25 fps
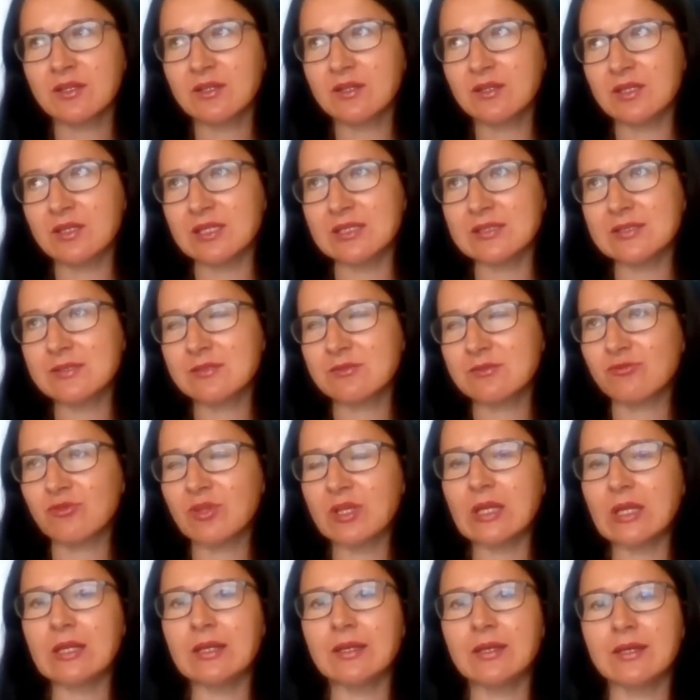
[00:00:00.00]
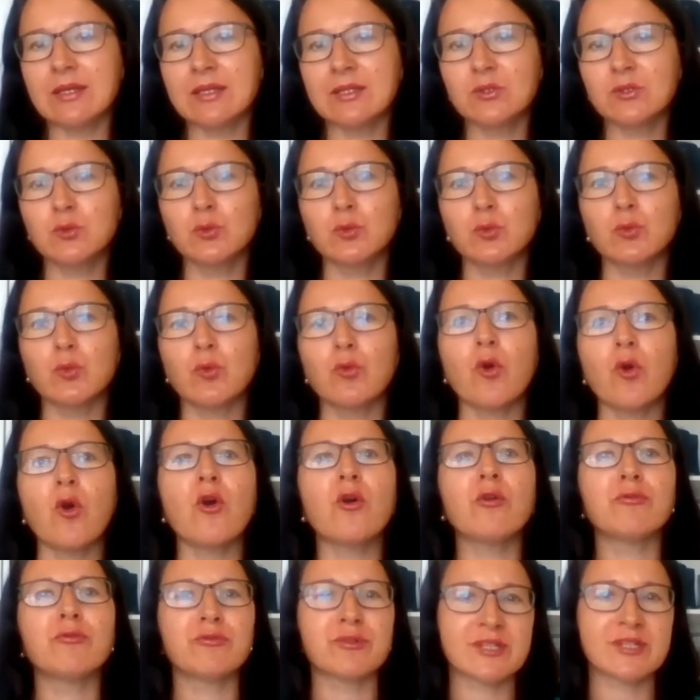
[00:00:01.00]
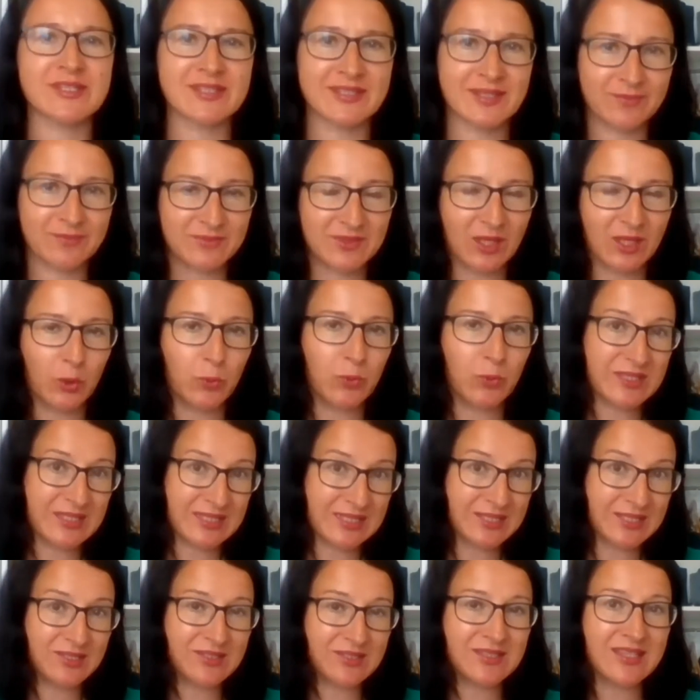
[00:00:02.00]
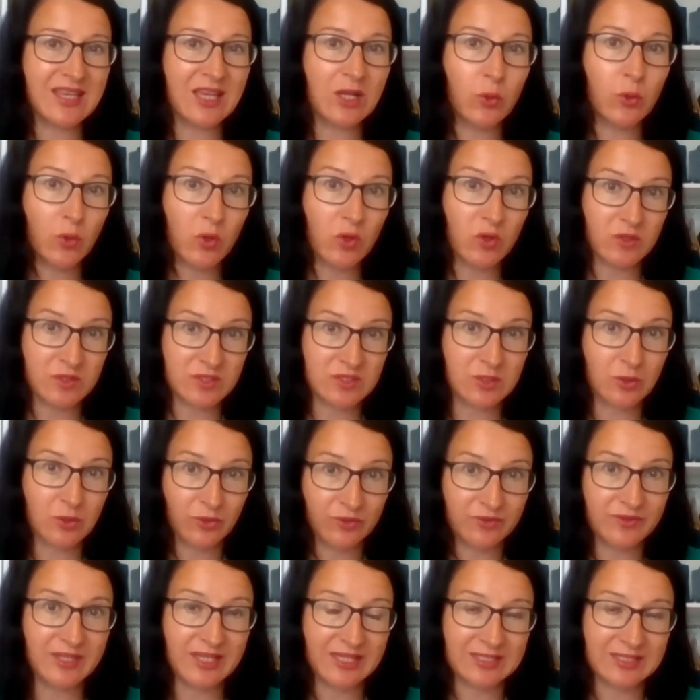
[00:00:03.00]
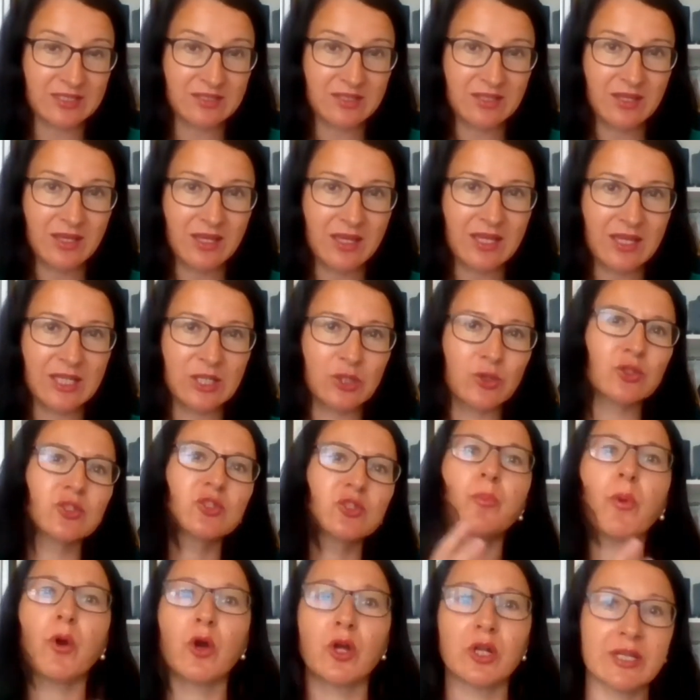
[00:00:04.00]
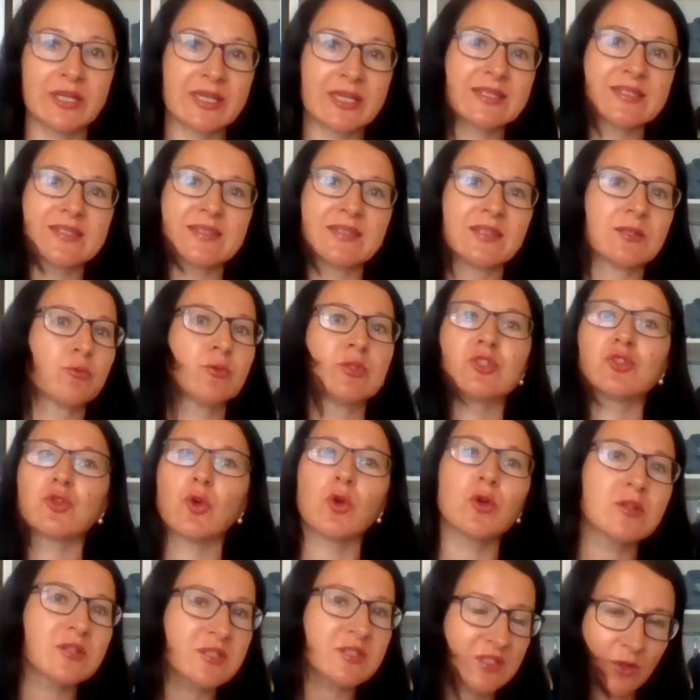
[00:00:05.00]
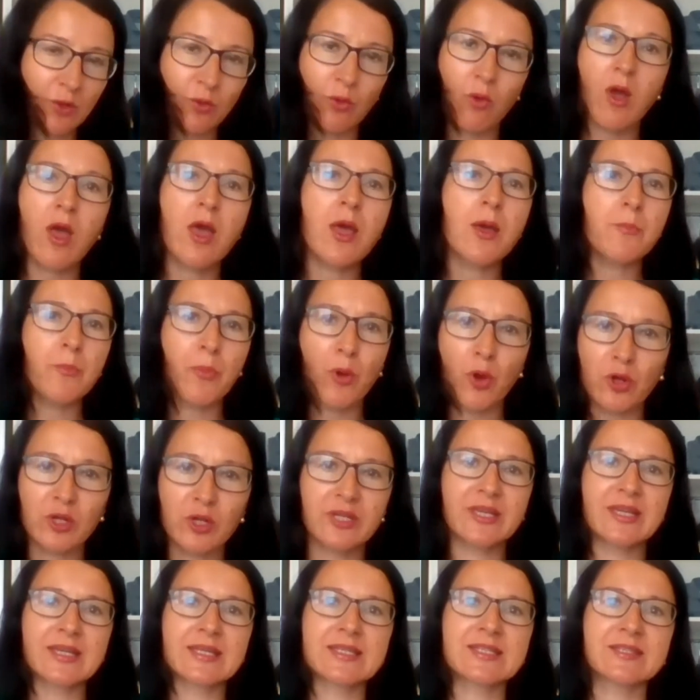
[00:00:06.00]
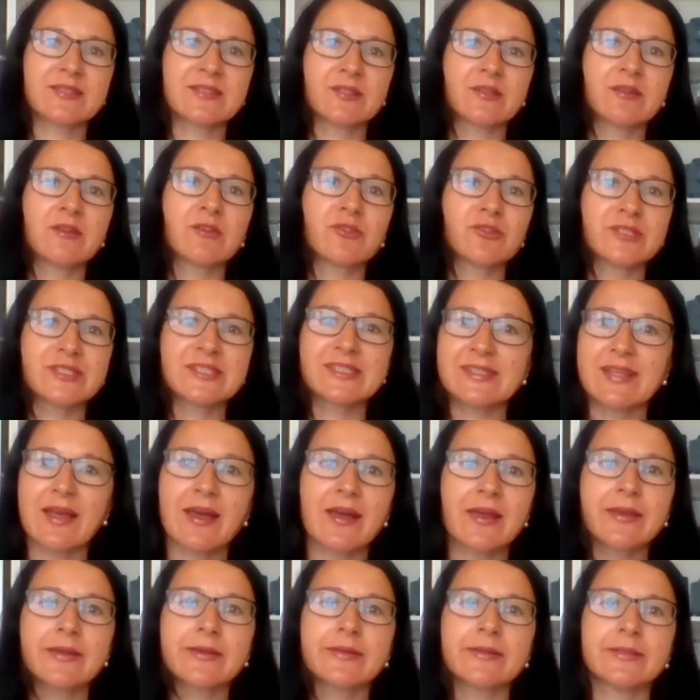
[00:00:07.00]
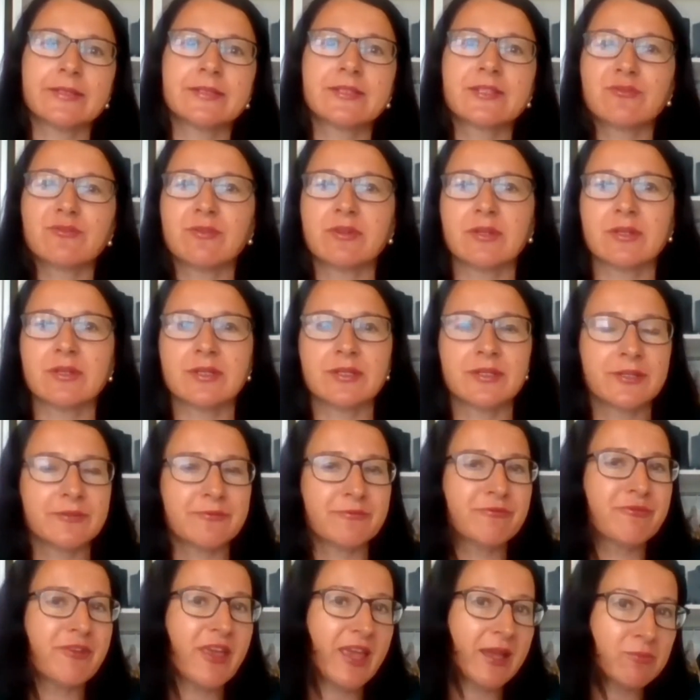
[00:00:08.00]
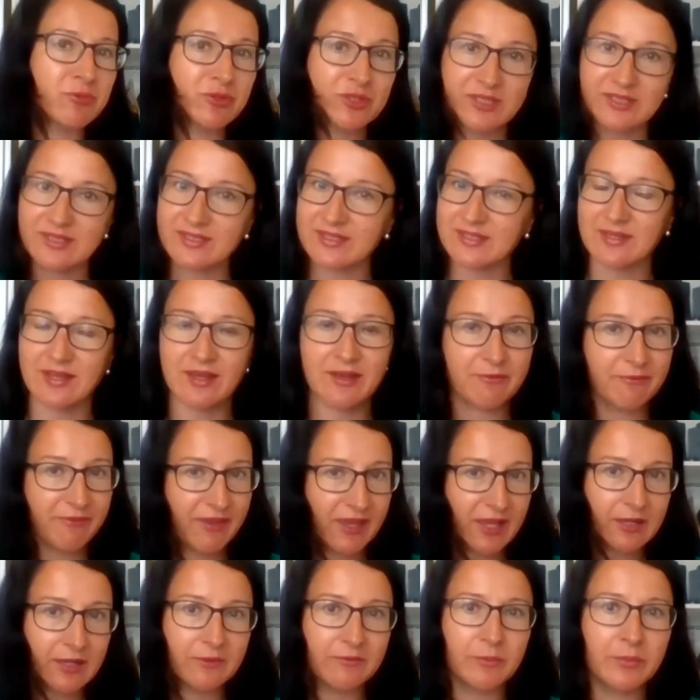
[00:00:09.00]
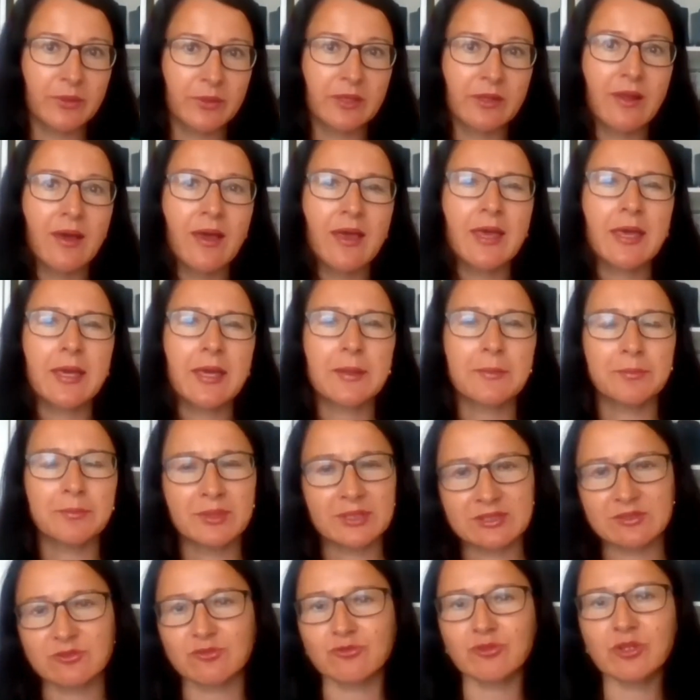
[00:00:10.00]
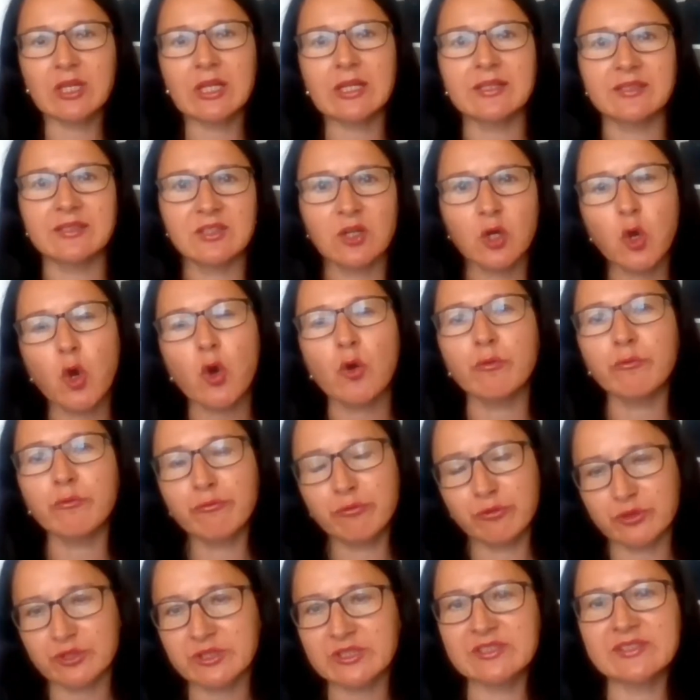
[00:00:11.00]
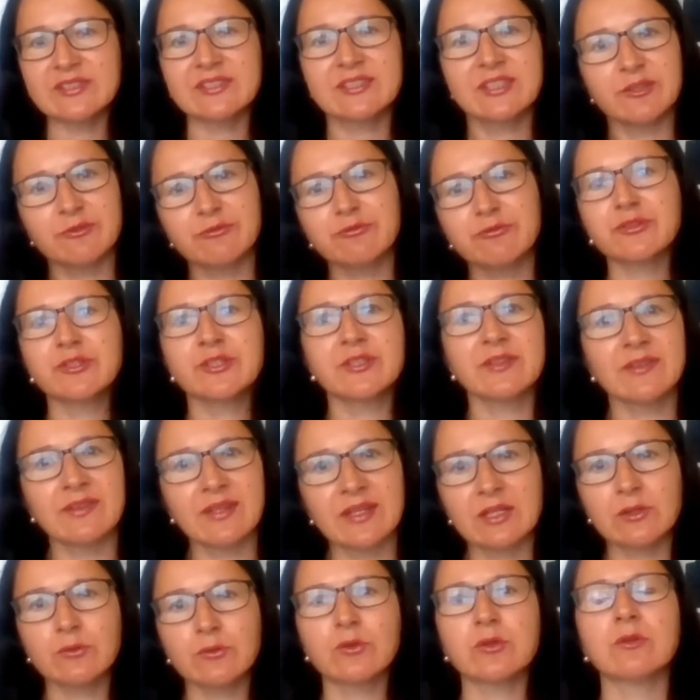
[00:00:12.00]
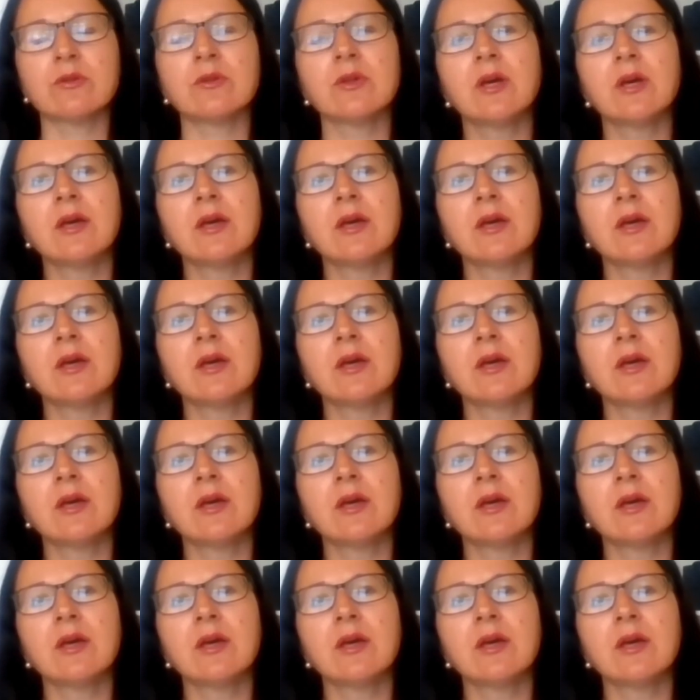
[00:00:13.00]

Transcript: is really to offer something which is cellulose content, not polyester, which also polyester recycled fabrics are available, but really the comfort is different than on